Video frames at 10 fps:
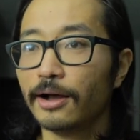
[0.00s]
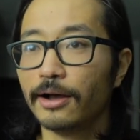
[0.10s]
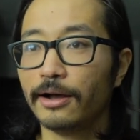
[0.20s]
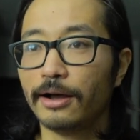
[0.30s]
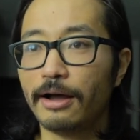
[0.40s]

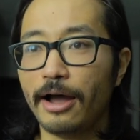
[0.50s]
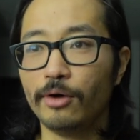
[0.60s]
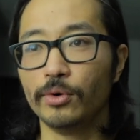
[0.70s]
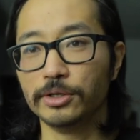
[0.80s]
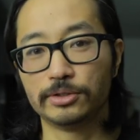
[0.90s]

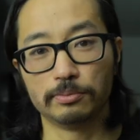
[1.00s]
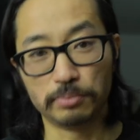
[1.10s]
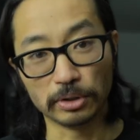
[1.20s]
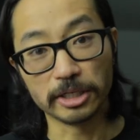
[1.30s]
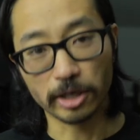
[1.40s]
I was
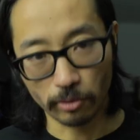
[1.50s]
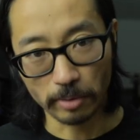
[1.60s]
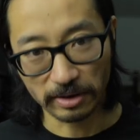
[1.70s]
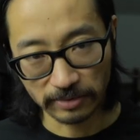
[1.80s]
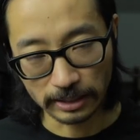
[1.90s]
building
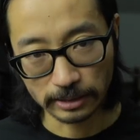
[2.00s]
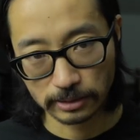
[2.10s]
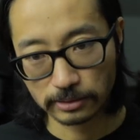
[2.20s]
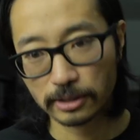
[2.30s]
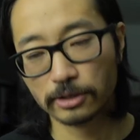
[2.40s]
aerobic
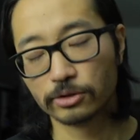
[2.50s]
fitness.